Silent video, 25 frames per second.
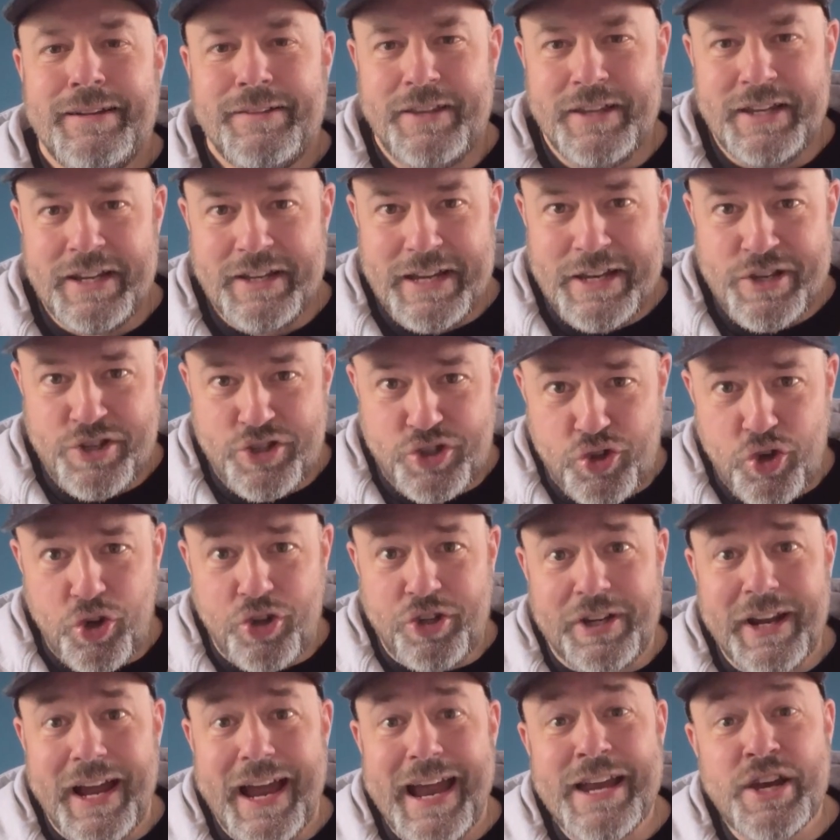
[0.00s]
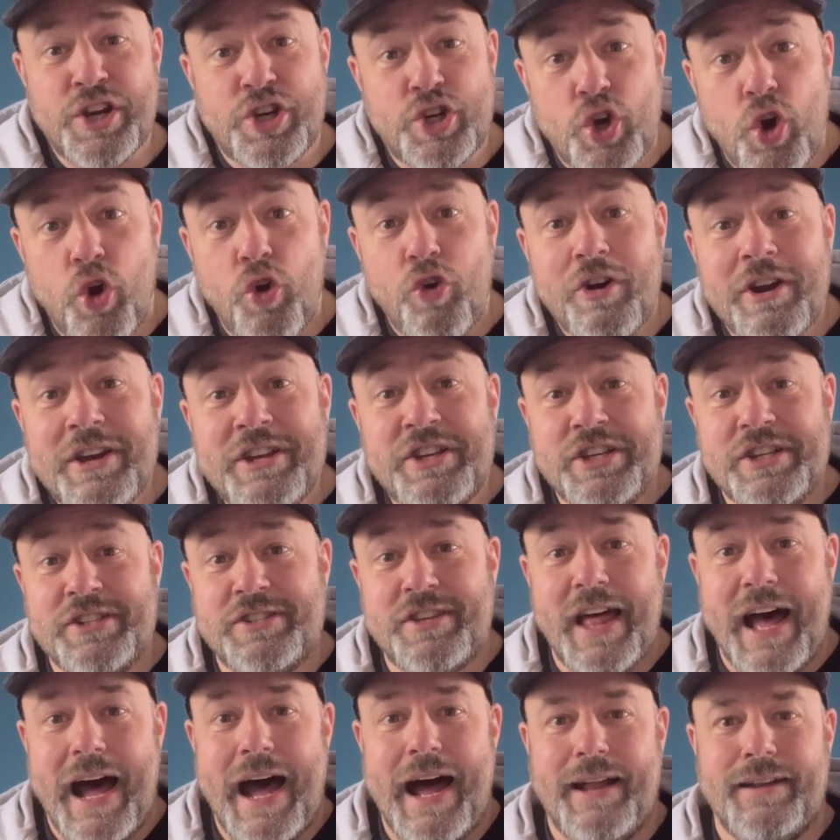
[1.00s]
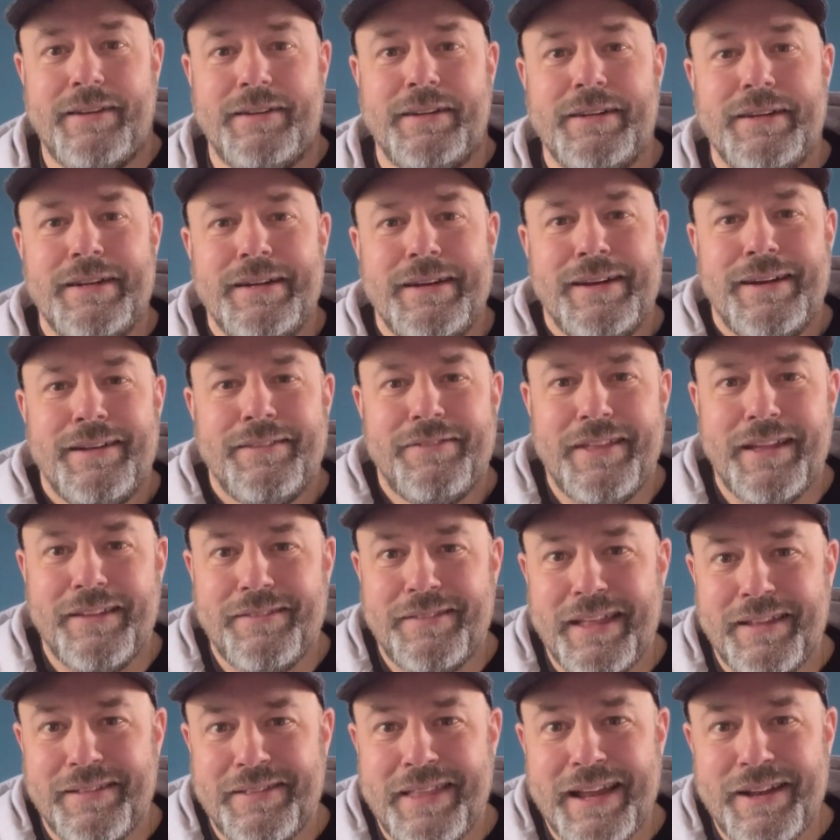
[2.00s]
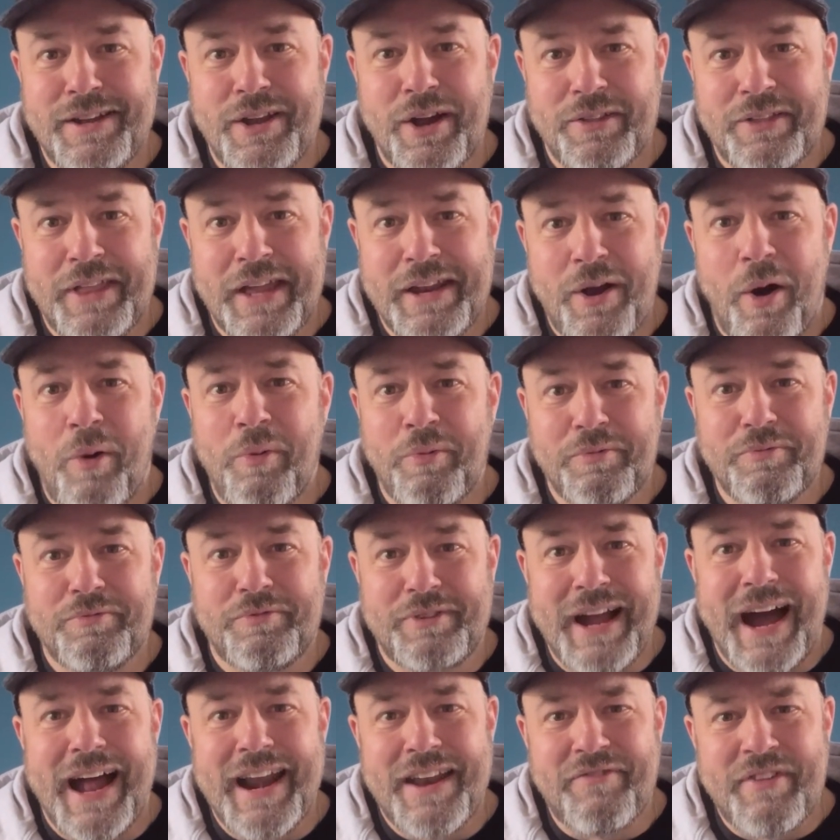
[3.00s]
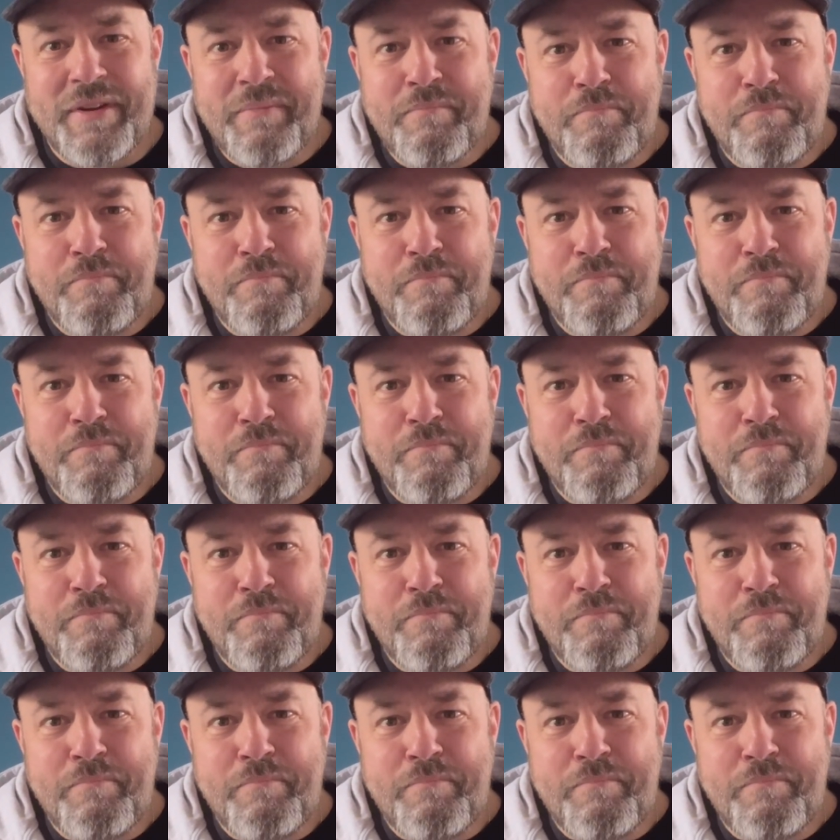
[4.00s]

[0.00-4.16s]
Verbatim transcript: The instructor encourages that. They don't kind of